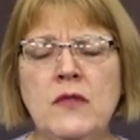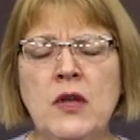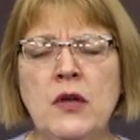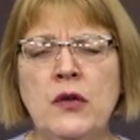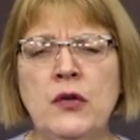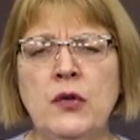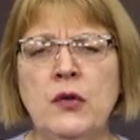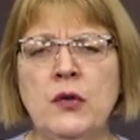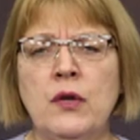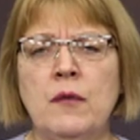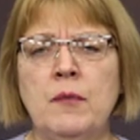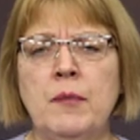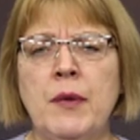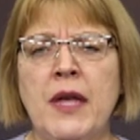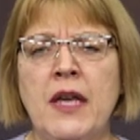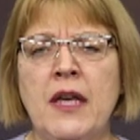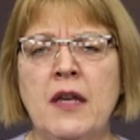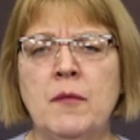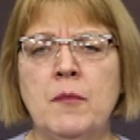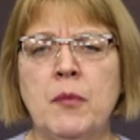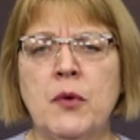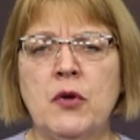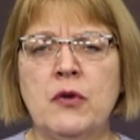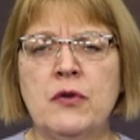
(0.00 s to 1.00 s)
You can pay
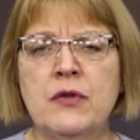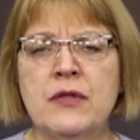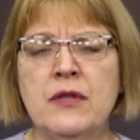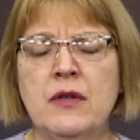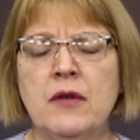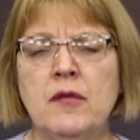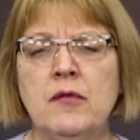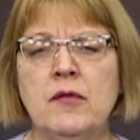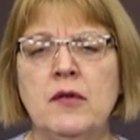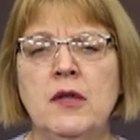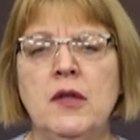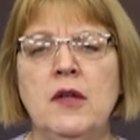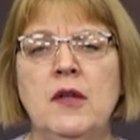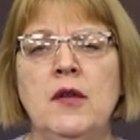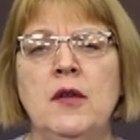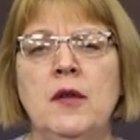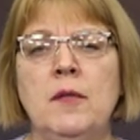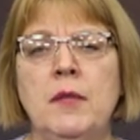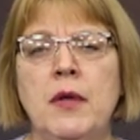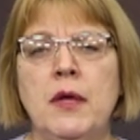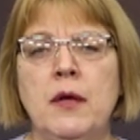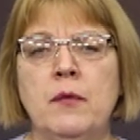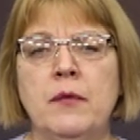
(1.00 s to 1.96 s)
in person, pay